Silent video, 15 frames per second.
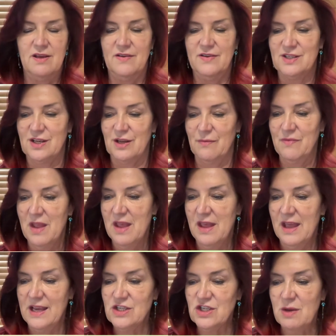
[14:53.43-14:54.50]
So
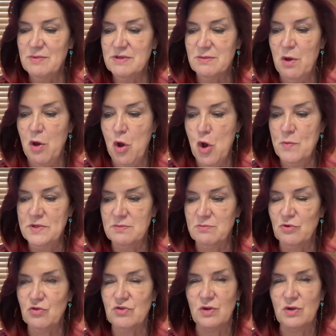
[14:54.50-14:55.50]
he's showing me some herbs, it